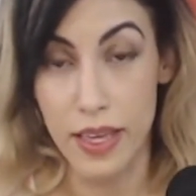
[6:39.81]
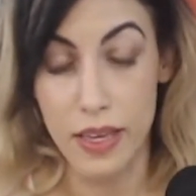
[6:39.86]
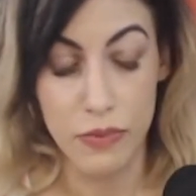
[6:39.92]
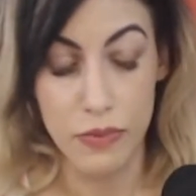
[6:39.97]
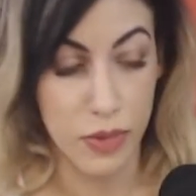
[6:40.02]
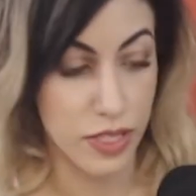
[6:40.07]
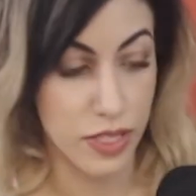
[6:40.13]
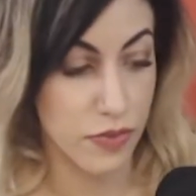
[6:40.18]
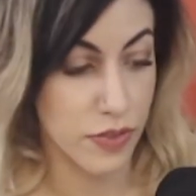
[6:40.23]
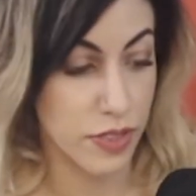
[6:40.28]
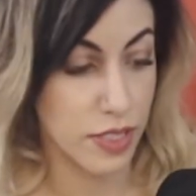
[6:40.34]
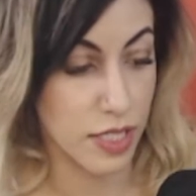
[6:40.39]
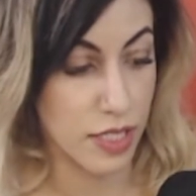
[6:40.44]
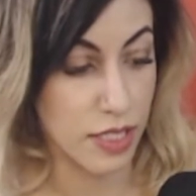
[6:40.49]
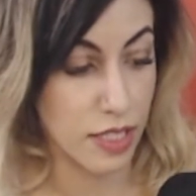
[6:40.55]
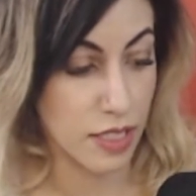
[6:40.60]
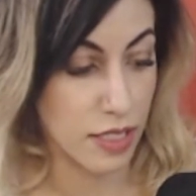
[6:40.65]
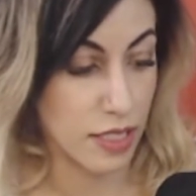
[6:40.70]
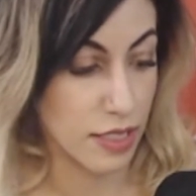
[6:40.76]
West
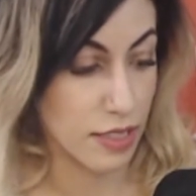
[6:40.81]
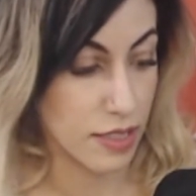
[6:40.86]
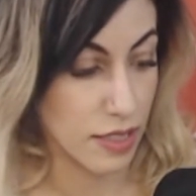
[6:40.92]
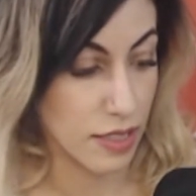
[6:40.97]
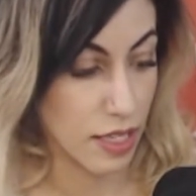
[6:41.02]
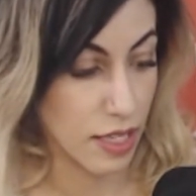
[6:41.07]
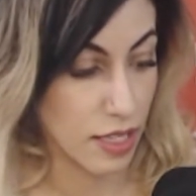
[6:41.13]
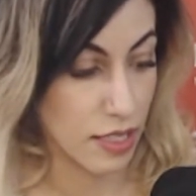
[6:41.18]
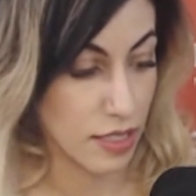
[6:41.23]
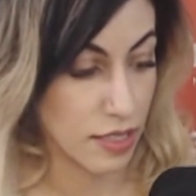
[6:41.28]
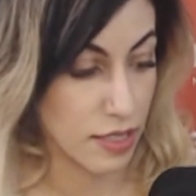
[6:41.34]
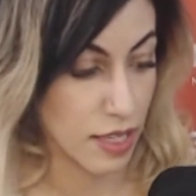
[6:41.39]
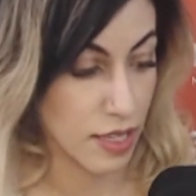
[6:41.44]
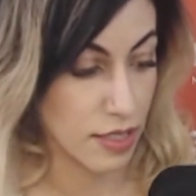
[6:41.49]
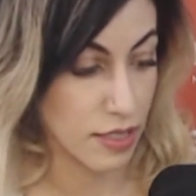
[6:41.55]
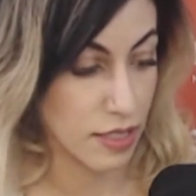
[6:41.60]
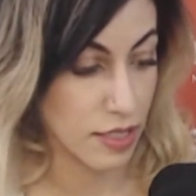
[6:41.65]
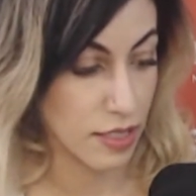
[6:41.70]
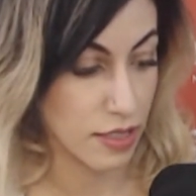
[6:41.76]
Virginia, he
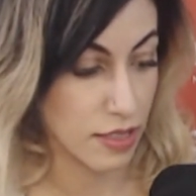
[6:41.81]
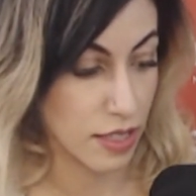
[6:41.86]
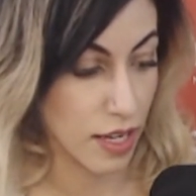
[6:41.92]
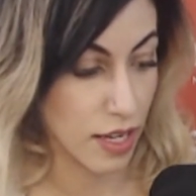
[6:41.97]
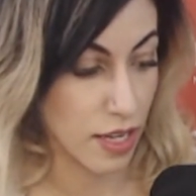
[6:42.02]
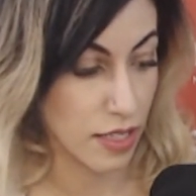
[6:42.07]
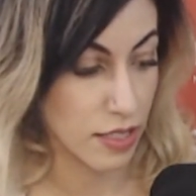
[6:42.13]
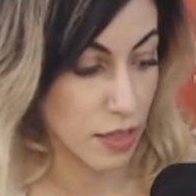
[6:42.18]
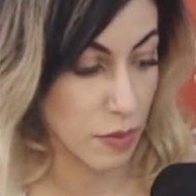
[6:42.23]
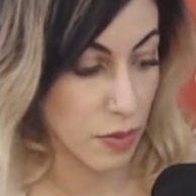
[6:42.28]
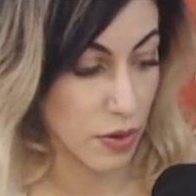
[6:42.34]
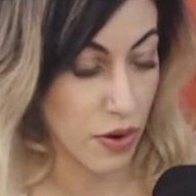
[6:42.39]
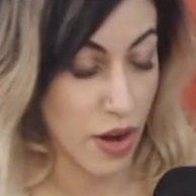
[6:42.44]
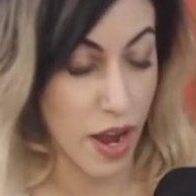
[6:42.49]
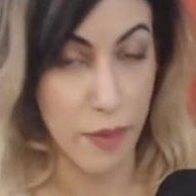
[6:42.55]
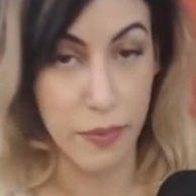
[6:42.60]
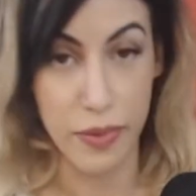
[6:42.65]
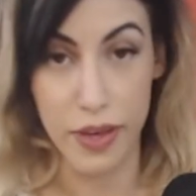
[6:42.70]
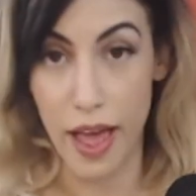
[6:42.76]
says he's a
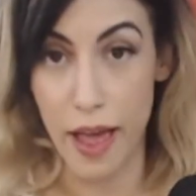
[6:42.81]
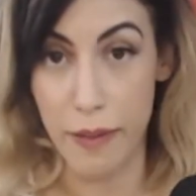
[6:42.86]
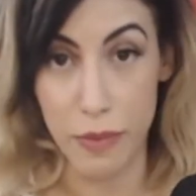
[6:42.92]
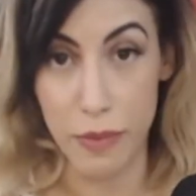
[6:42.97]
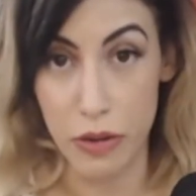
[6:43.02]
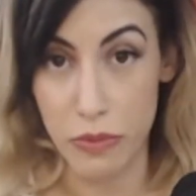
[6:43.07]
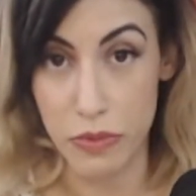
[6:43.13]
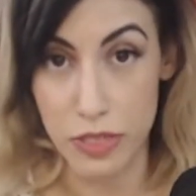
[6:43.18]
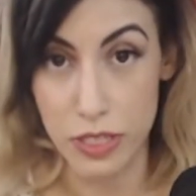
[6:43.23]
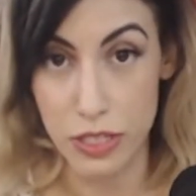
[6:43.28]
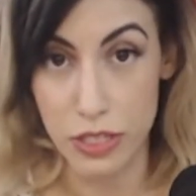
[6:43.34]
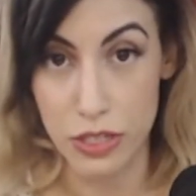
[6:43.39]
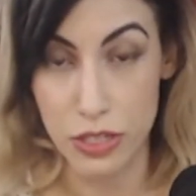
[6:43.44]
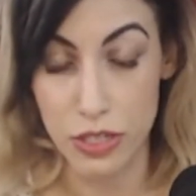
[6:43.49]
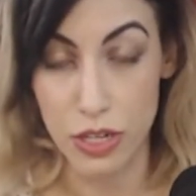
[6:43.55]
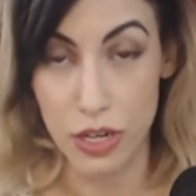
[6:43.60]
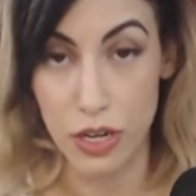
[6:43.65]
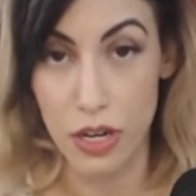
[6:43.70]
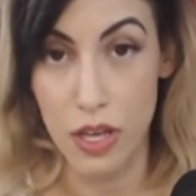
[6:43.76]
Democrat, but I'm not really
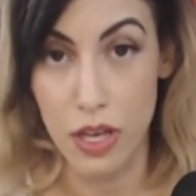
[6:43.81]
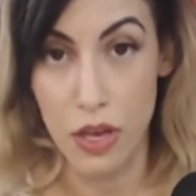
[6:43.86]
sure